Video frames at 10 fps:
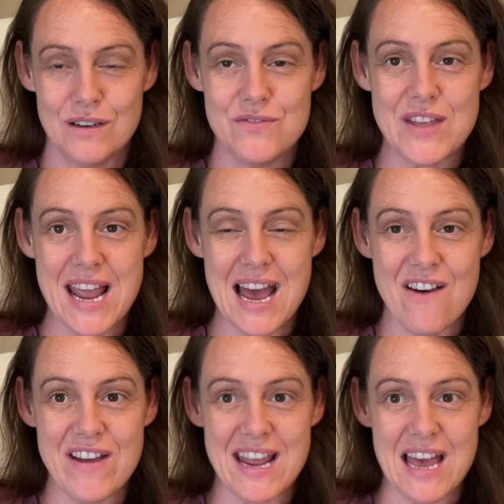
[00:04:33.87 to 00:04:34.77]
They have
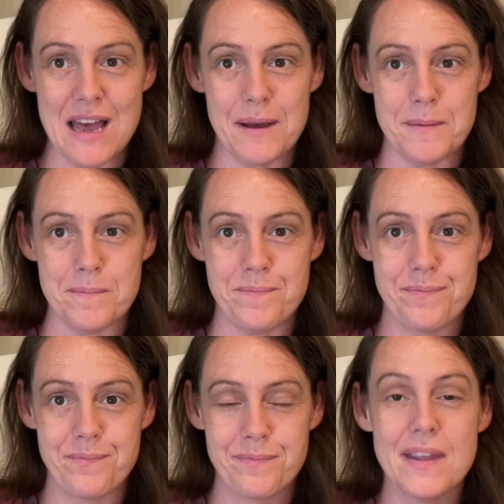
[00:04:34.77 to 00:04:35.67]
a
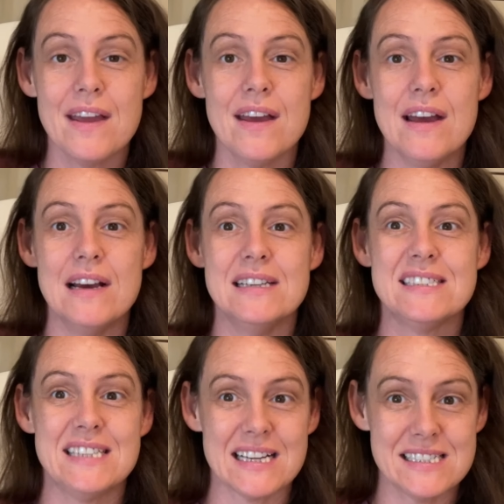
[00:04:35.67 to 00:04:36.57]

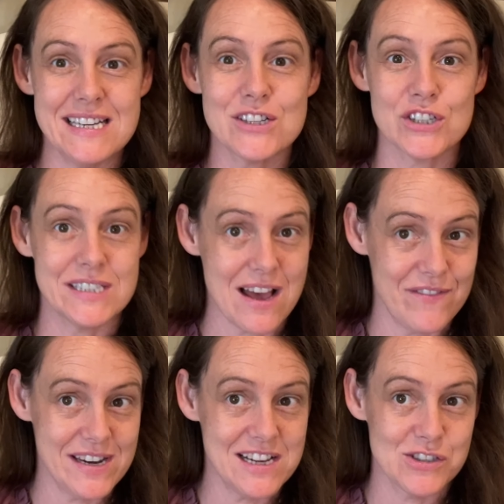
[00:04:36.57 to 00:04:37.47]
60s or
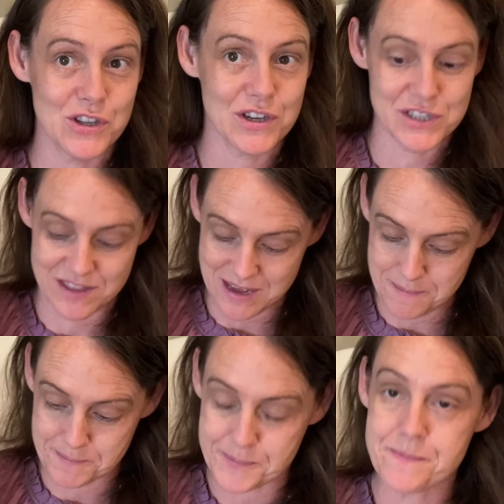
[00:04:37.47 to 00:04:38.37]
70s look to them.
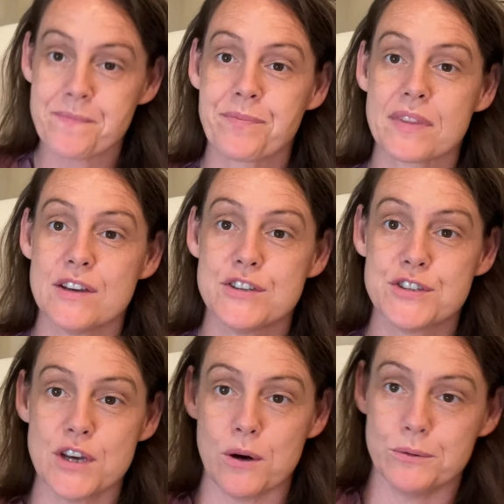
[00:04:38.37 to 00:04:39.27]

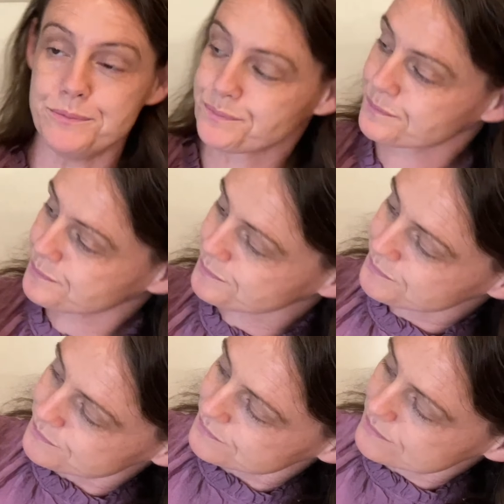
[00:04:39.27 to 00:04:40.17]
So
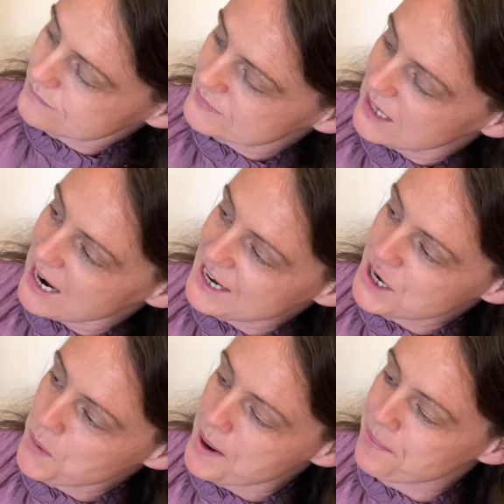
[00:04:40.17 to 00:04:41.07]
I
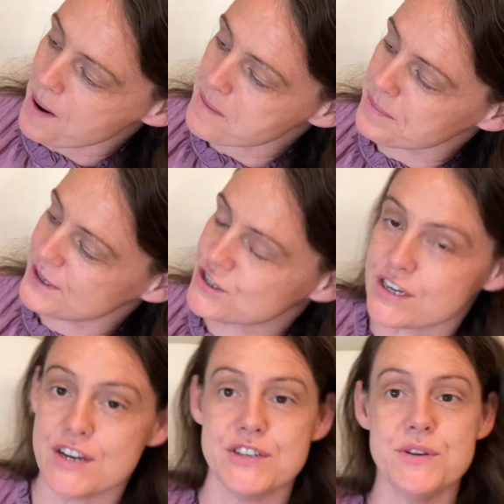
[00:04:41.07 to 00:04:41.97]
know I probably
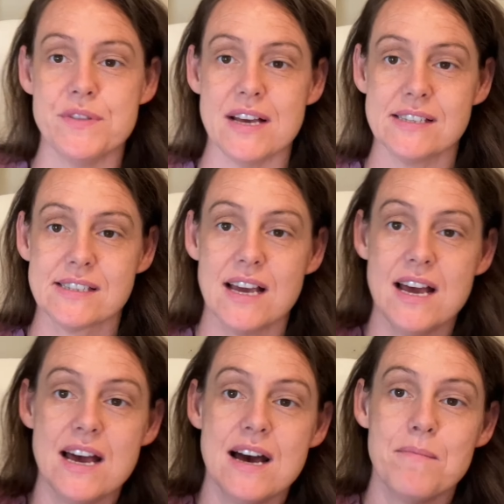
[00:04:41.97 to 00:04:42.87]
shouldn't do this,
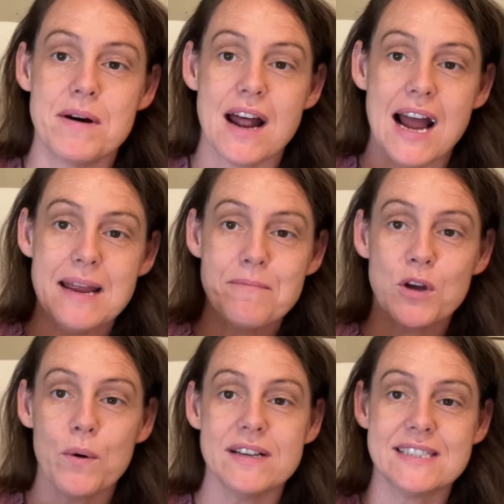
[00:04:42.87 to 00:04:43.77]
but I am
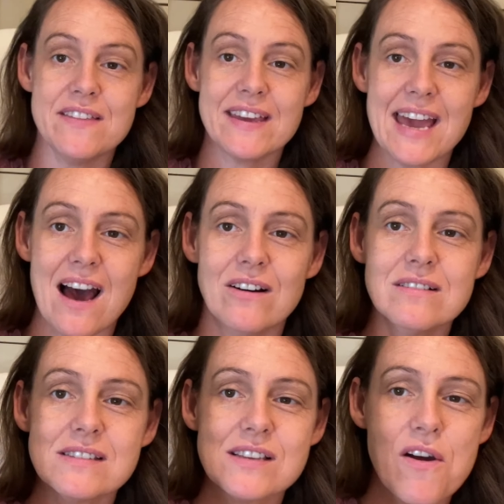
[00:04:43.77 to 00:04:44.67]
going to see the
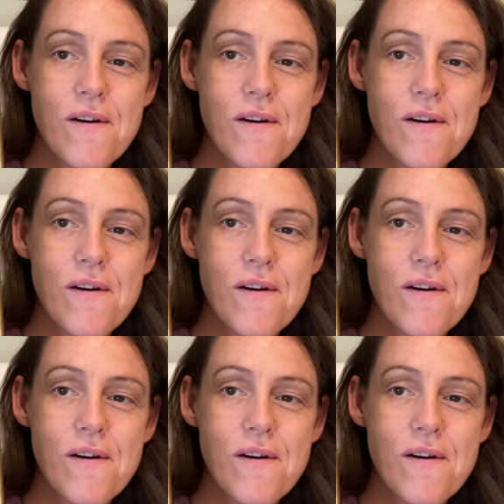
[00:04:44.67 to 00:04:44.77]
cows.